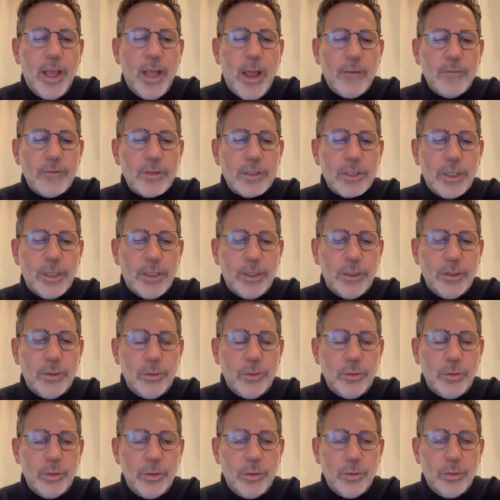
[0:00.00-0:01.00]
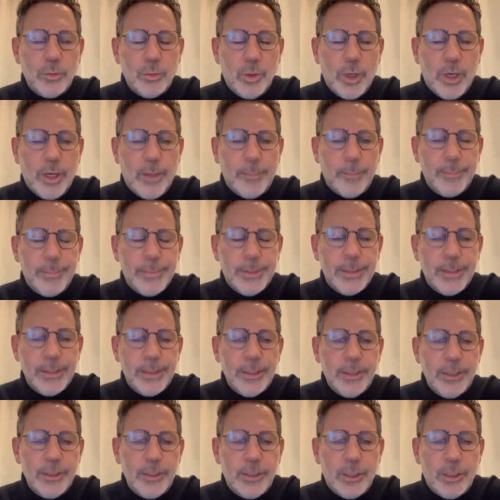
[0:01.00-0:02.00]
Obviously, you
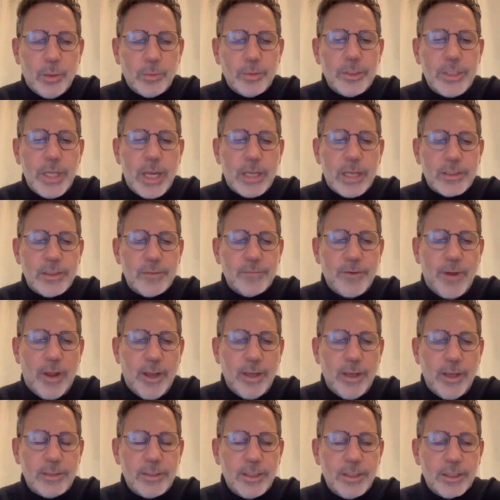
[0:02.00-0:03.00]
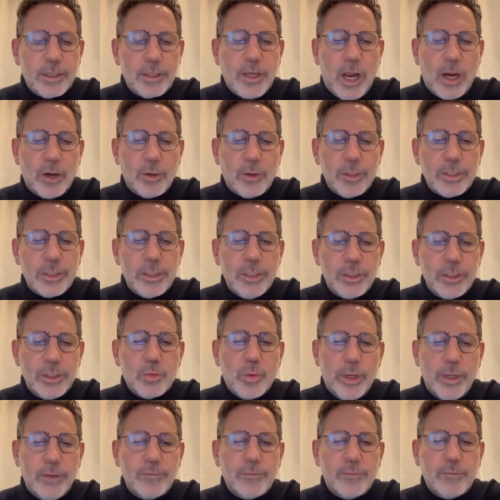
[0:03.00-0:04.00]
testified to Congress in
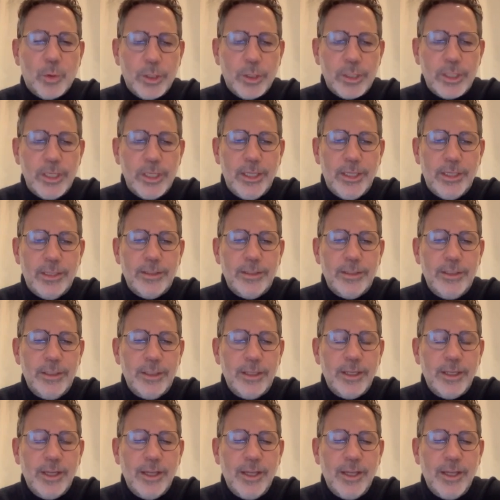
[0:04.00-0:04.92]
2014,